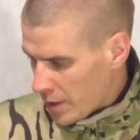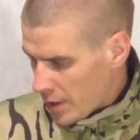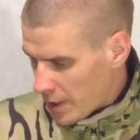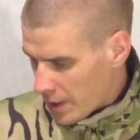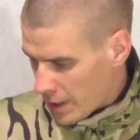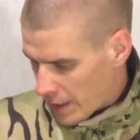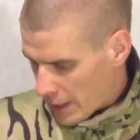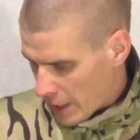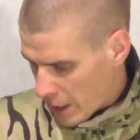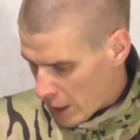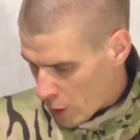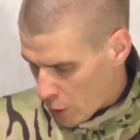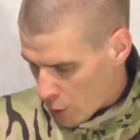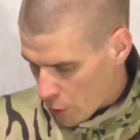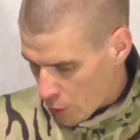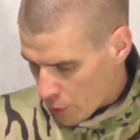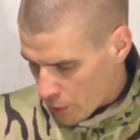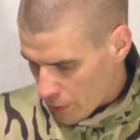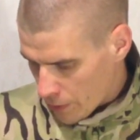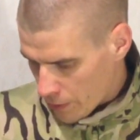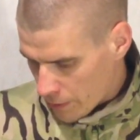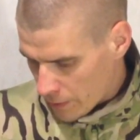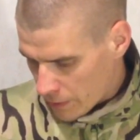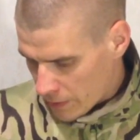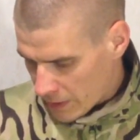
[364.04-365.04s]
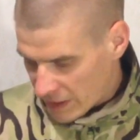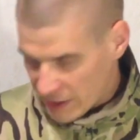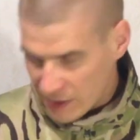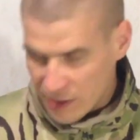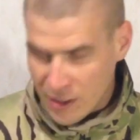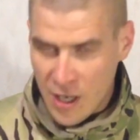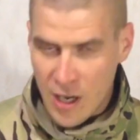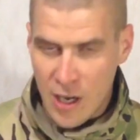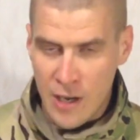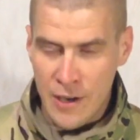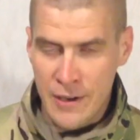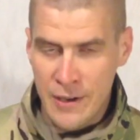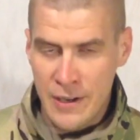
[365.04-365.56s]
Now, these
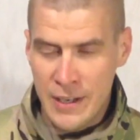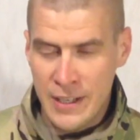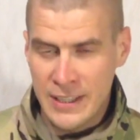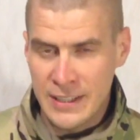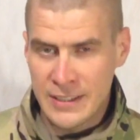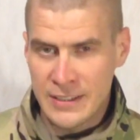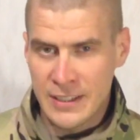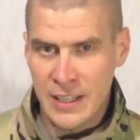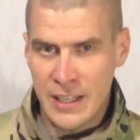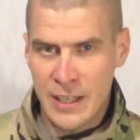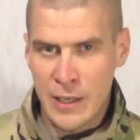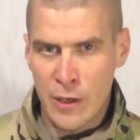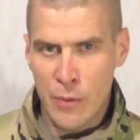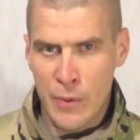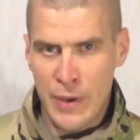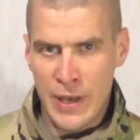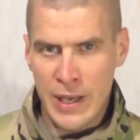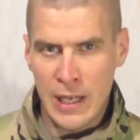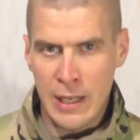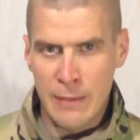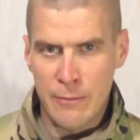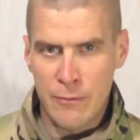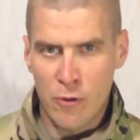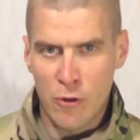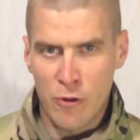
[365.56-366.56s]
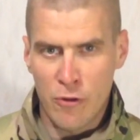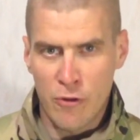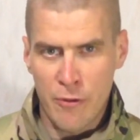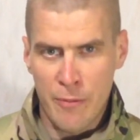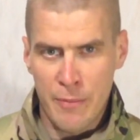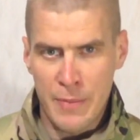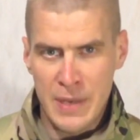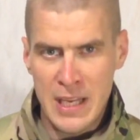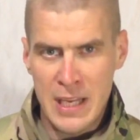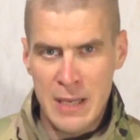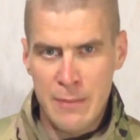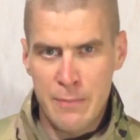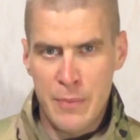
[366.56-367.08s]
are easily available from
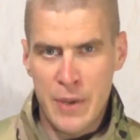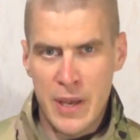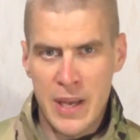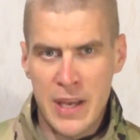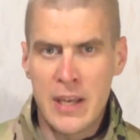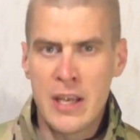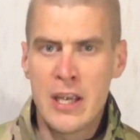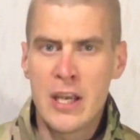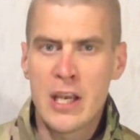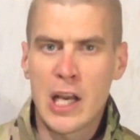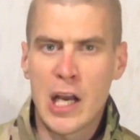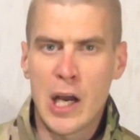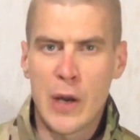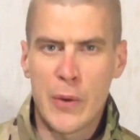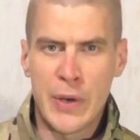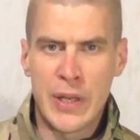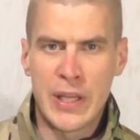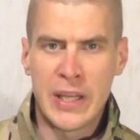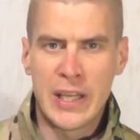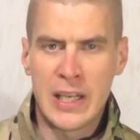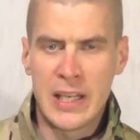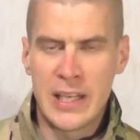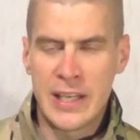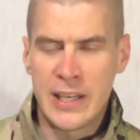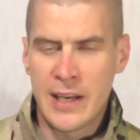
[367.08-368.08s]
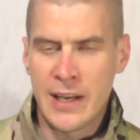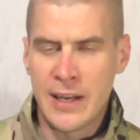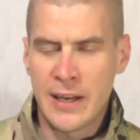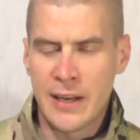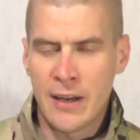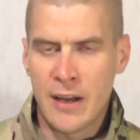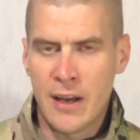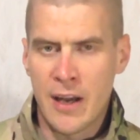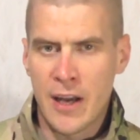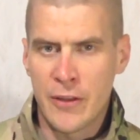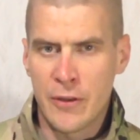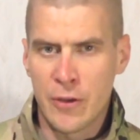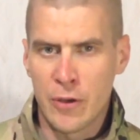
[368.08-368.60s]
eBay currently and
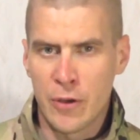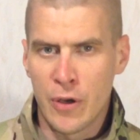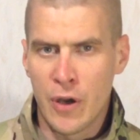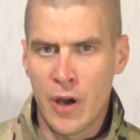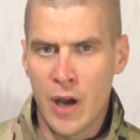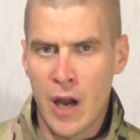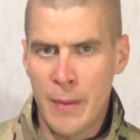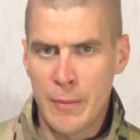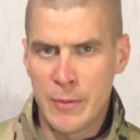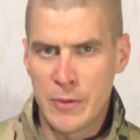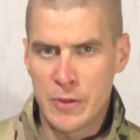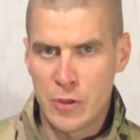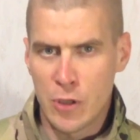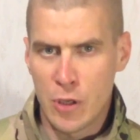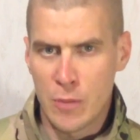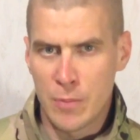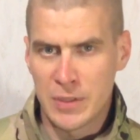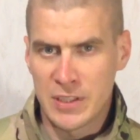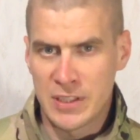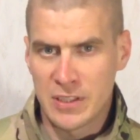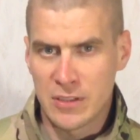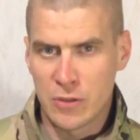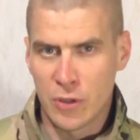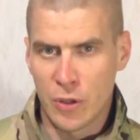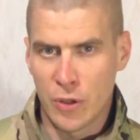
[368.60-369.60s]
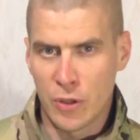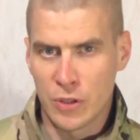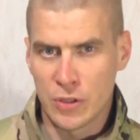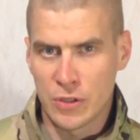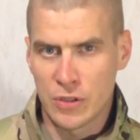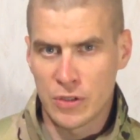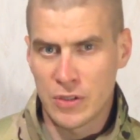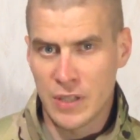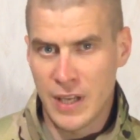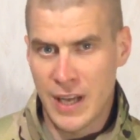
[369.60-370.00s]
other army surplus stores,